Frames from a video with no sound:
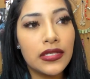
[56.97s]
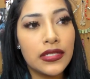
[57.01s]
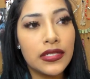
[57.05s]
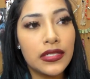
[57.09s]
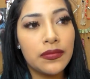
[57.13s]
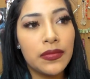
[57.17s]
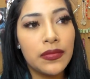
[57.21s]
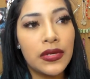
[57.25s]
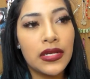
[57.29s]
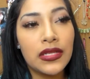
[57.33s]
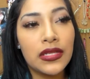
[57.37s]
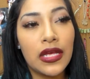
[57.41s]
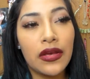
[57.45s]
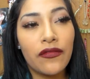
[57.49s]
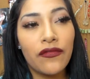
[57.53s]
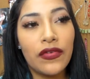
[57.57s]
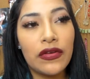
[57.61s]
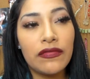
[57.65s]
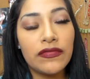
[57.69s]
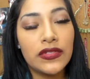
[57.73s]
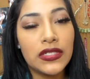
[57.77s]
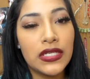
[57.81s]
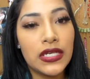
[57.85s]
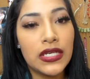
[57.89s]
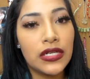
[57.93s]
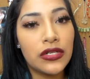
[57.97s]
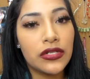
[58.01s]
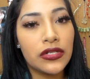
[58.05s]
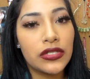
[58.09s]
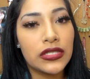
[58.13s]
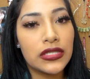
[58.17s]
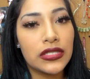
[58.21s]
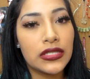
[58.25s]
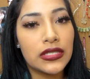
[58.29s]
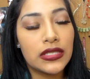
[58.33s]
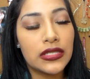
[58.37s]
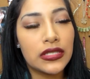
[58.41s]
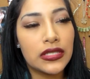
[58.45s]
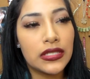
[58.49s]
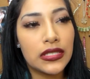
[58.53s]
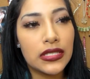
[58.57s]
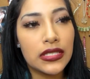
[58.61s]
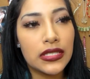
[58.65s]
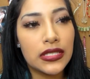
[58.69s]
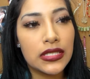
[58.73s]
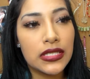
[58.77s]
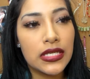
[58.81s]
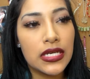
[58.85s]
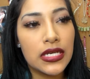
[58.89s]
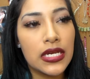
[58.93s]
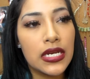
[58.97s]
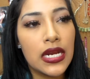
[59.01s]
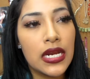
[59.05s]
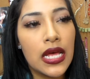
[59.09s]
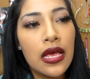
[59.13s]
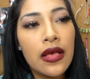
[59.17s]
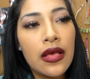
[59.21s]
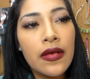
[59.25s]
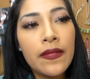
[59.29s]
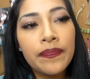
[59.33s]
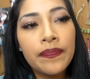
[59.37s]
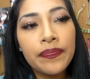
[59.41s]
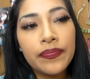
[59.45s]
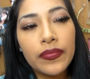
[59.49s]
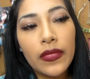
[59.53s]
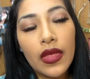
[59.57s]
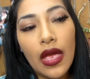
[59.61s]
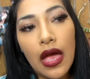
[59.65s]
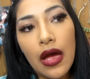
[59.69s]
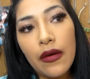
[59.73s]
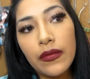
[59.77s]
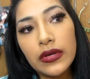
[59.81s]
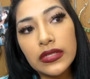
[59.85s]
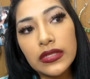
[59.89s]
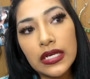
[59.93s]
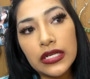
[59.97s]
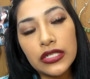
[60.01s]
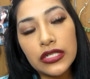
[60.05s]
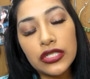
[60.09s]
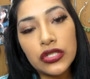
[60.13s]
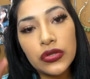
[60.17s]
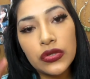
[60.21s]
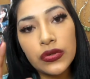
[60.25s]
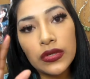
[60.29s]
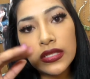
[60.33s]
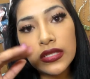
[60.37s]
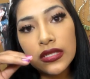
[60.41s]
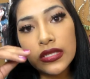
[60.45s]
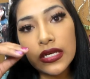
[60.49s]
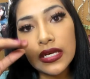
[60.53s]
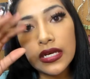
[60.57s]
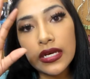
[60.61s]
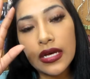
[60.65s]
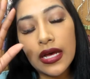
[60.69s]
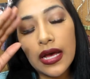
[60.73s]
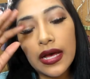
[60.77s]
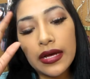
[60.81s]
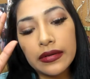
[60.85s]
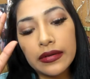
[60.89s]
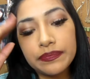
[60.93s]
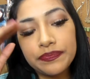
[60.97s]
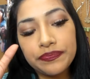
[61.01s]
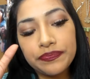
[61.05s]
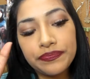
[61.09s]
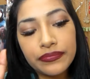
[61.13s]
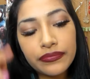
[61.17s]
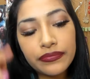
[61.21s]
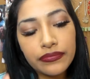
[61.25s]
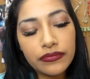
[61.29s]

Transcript: to being like 15 or 16, I was like doing the um,